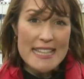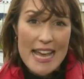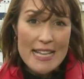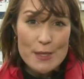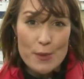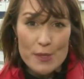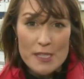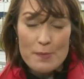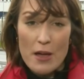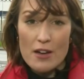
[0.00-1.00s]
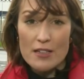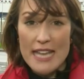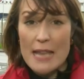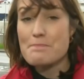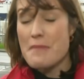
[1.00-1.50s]
And that's what
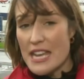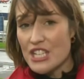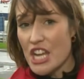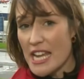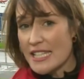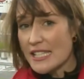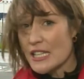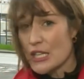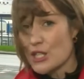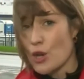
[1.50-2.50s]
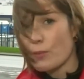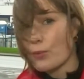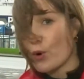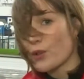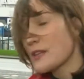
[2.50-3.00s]
sparked a major incident
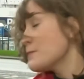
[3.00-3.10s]
on board